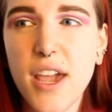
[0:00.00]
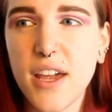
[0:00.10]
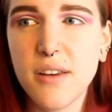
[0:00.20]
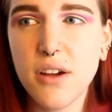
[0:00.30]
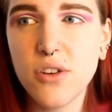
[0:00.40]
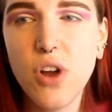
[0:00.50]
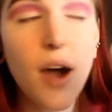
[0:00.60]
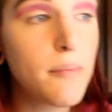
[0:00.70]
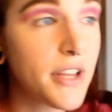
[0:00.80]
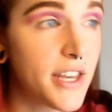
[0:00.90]
and
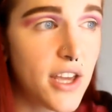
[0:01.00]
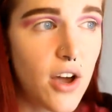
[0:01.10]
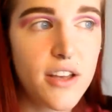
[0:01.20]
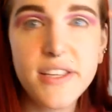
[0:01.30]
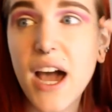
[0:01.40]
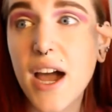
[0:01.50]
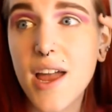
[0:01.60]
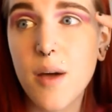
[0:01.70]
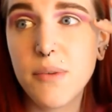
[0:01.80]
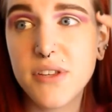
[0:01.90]
not blend it as high up